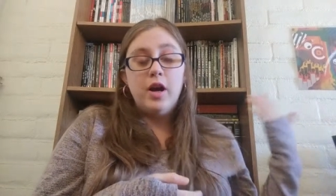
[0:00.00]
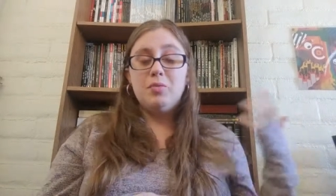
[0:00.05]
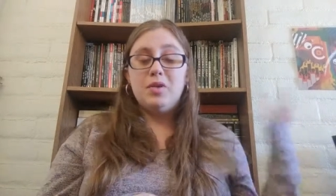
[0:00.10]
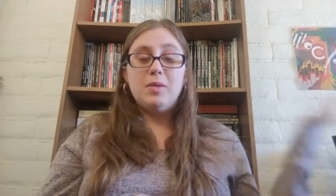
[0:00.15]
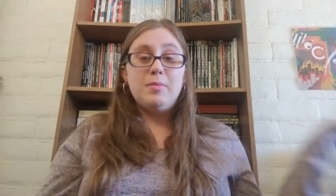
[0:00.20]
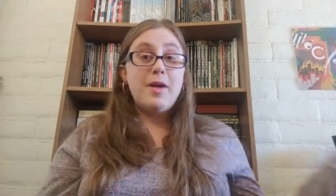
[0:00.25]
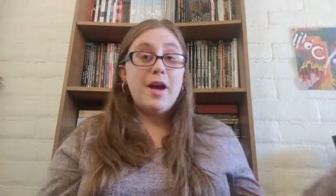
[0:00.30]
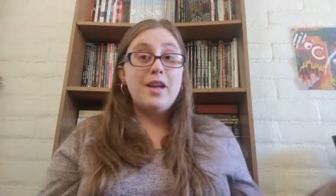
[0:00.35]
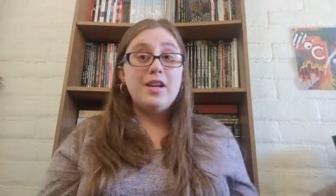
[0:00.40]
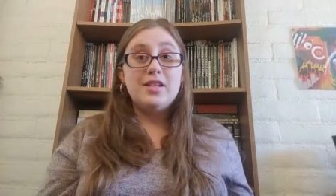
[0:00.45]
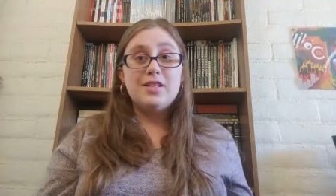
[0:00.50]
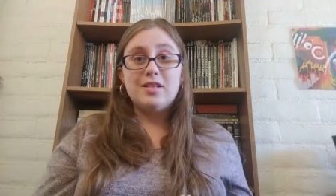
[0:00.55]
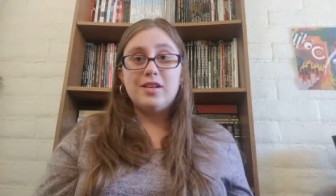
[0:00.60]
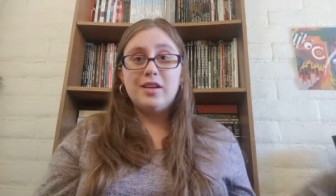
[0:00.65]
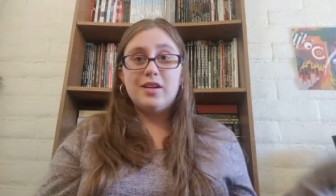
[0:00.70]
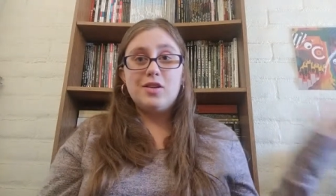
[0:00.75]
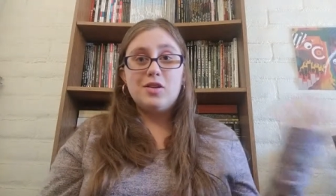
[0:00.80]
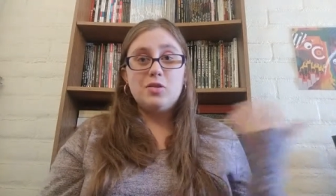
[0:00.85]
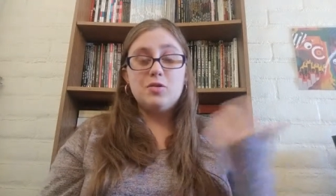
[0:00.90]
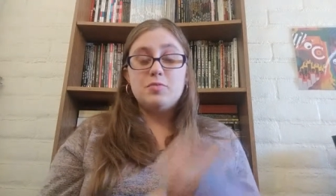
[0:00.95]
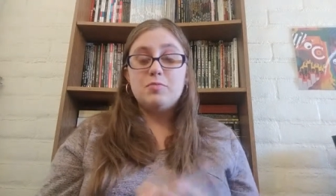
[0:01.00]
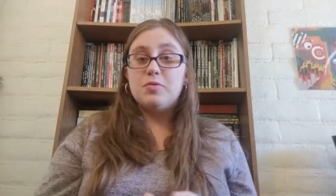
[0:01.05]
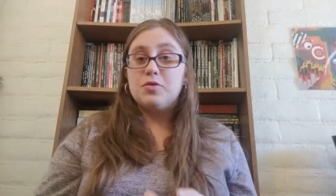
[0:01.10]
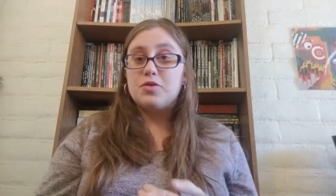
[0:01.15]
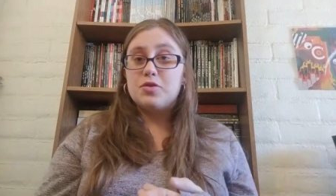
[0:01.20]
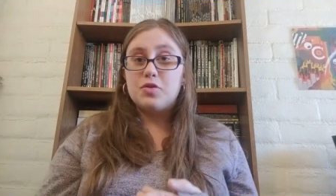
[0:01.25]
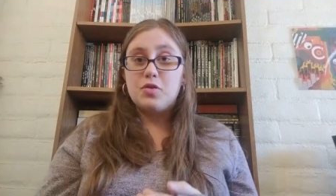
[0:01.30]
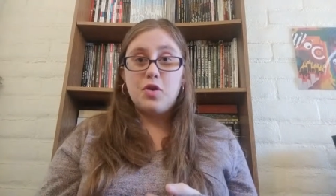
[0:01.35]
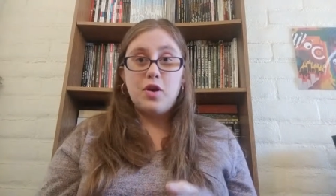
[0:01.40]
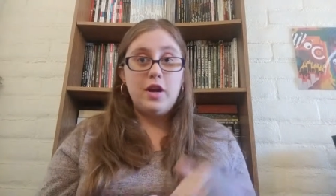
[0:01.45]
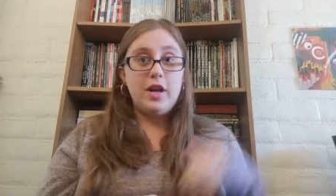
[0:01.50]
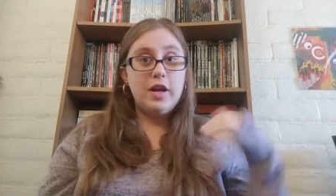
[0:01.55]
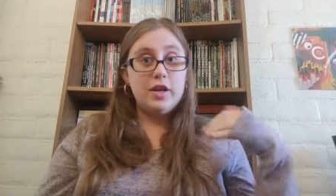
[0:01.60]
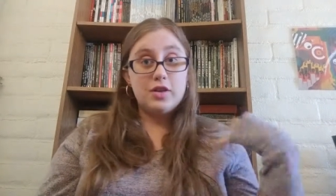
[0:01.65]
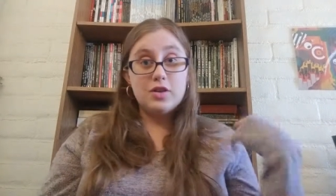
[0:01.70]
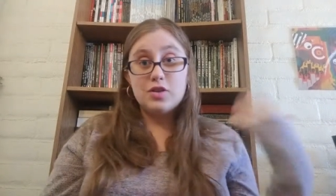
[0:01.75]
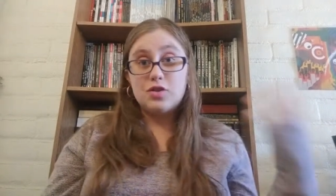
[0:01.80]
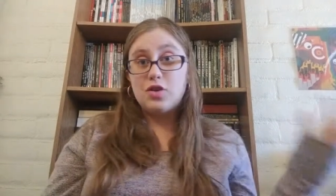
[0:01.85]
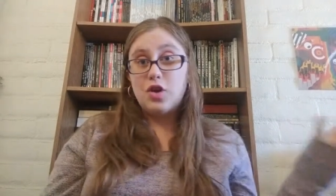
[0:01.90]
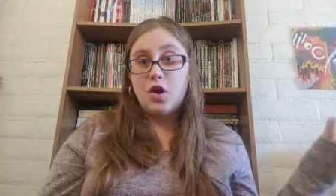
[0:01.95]
Um, when I'm headed to like a used bookstore and I
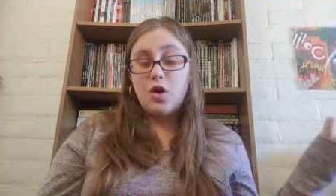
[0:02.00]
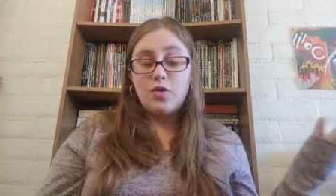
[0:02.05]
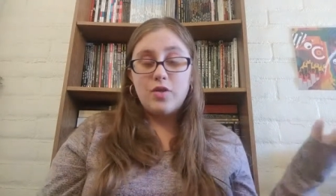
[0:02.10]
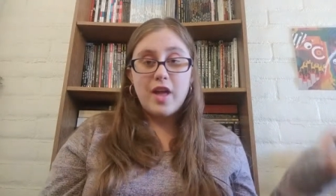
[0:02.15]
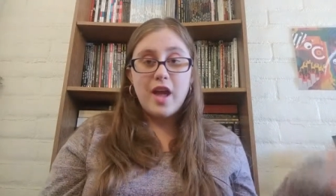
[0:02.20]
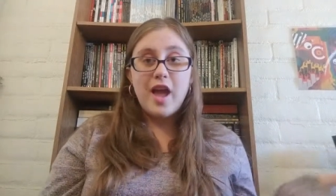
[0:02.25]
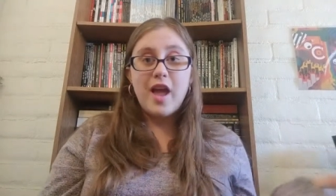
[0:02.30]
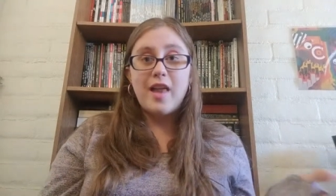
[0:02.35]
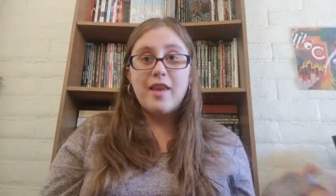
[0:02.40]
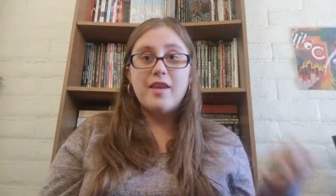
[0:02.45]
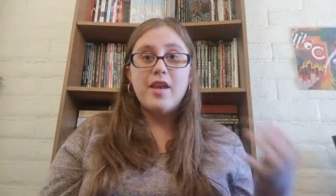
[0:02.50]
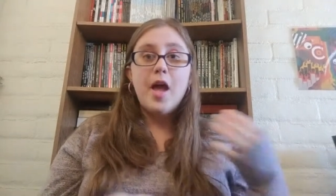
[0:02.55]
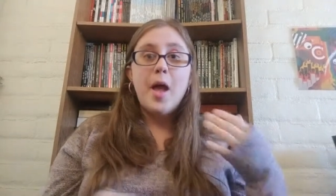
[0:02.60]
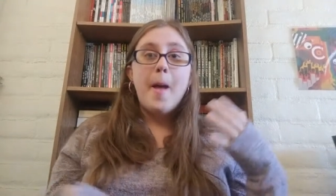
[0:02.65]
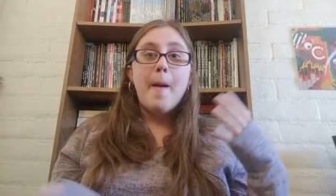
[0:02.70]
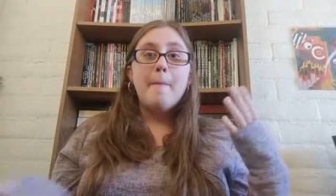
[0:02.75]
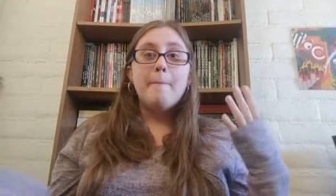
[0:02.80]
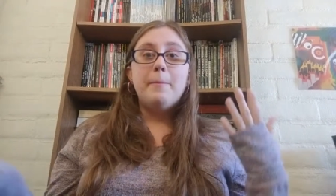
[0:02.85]
just go then.